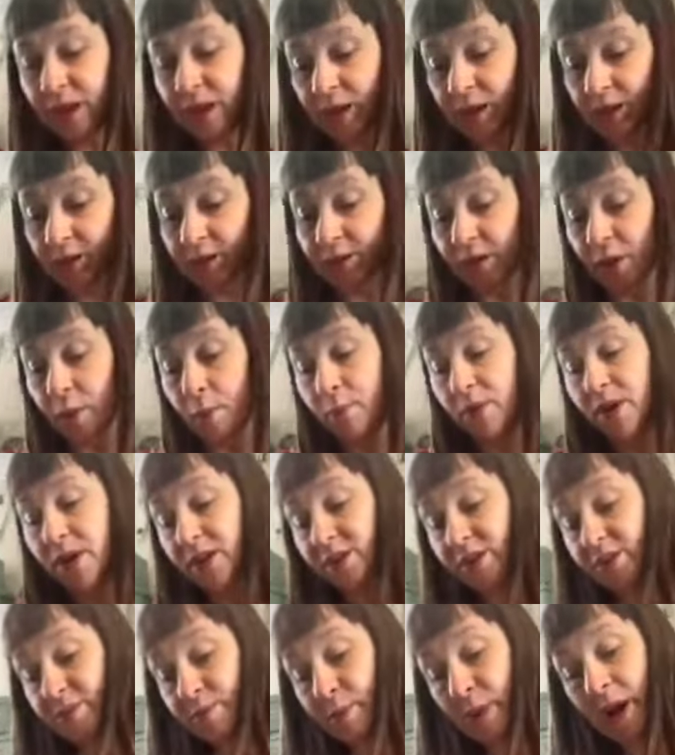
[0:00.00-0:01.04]
So I'm going to
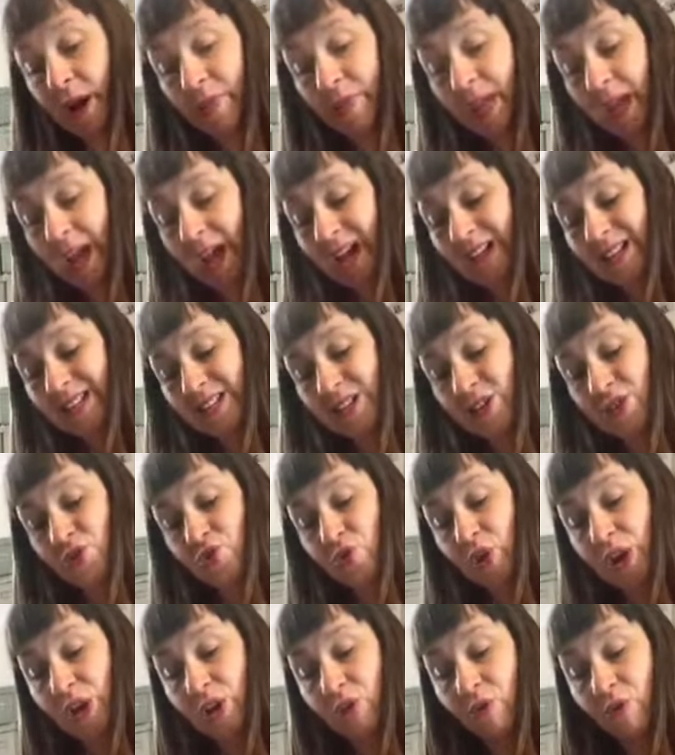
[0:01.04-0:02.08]
just mark that as the
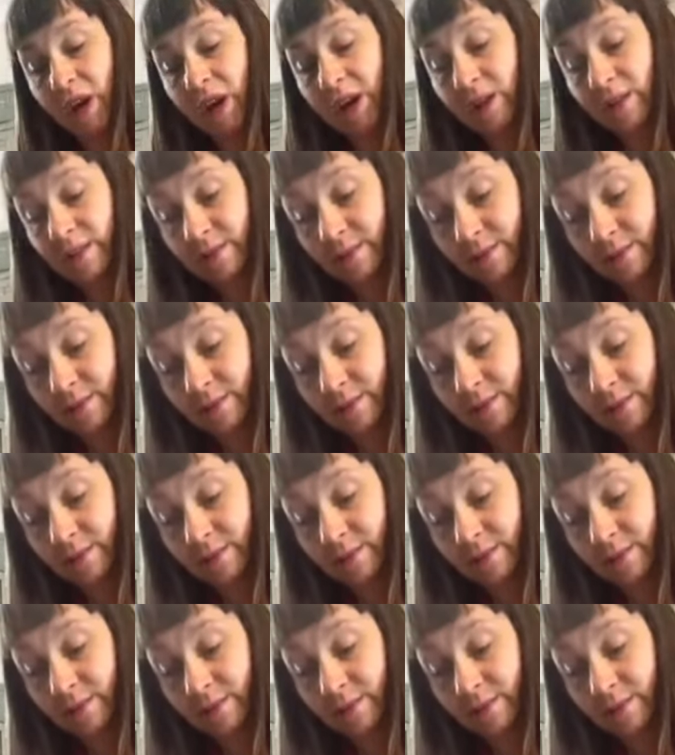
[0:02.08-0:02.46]
straight grain.